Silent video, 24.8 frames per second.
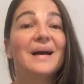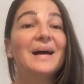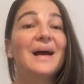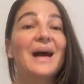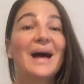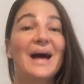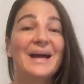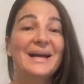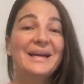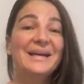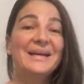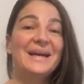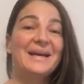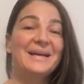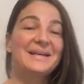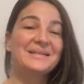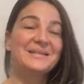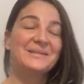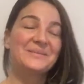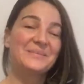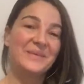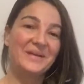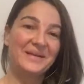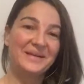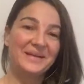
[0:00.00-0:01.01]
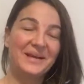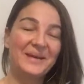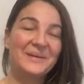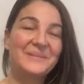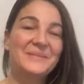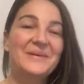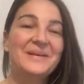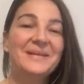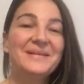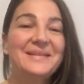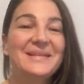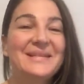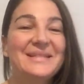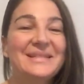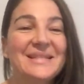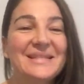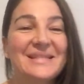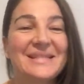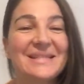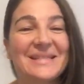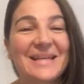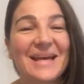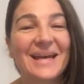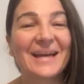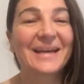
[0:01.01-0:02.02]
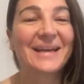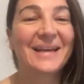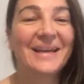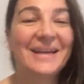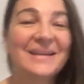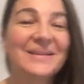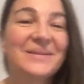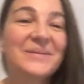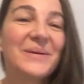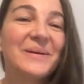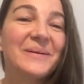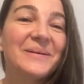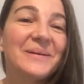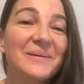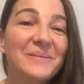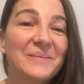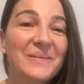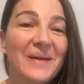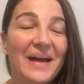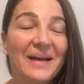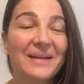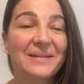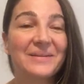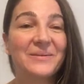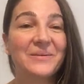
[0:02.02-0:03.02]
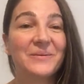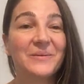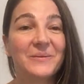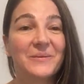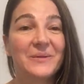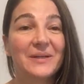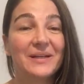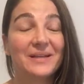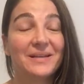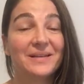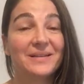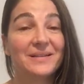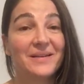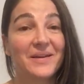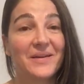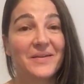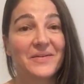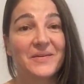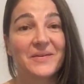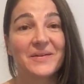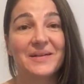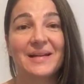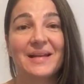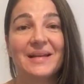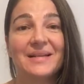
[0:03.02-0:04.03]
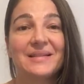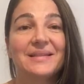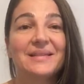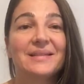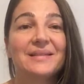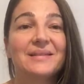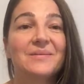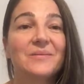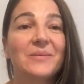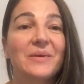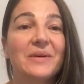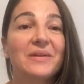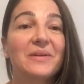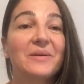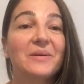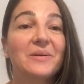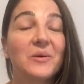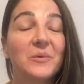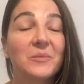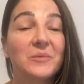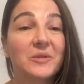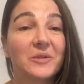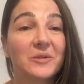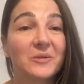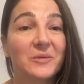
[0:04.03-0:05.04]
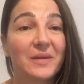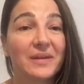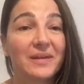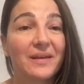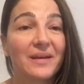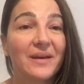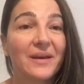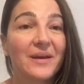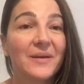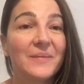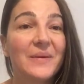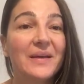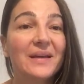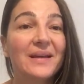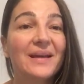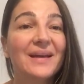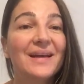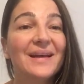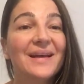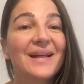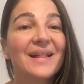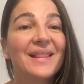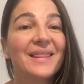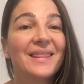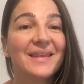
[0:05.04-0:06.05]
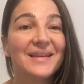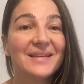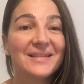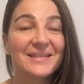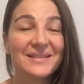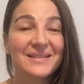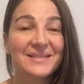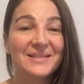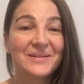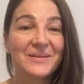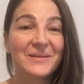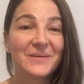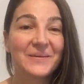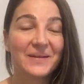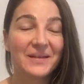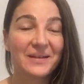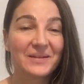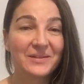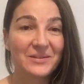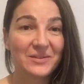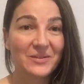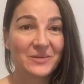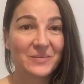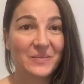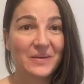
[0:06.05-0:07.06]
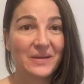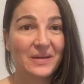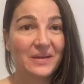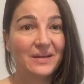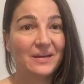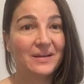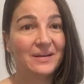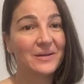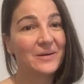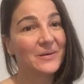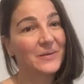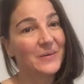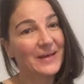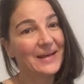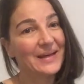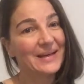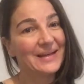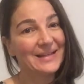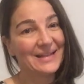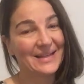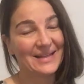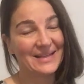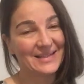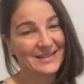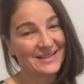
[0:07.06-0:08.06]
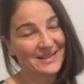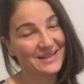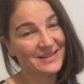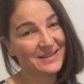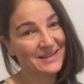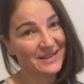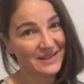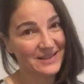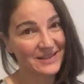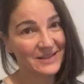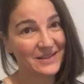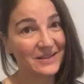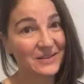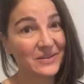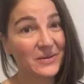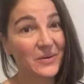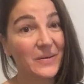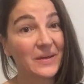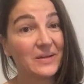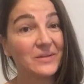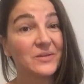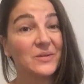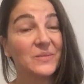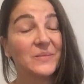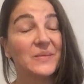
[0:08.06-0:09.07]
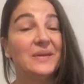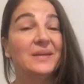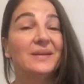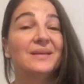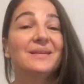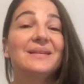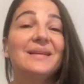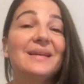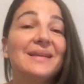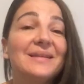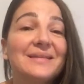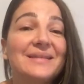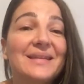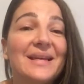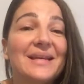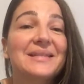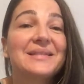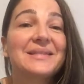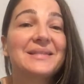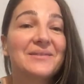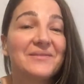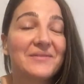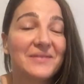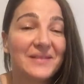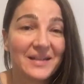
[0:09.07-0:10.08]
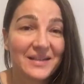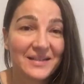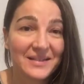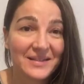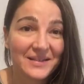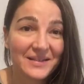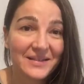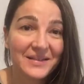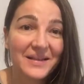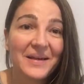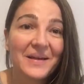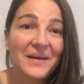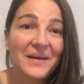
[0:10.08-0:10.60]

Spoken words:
Hi guys, marhaba, this is Sharik and welcome back to another lesson with Globetrot with Arabic. This is going to be a quick lesson, it's not going to be an intensive lesson.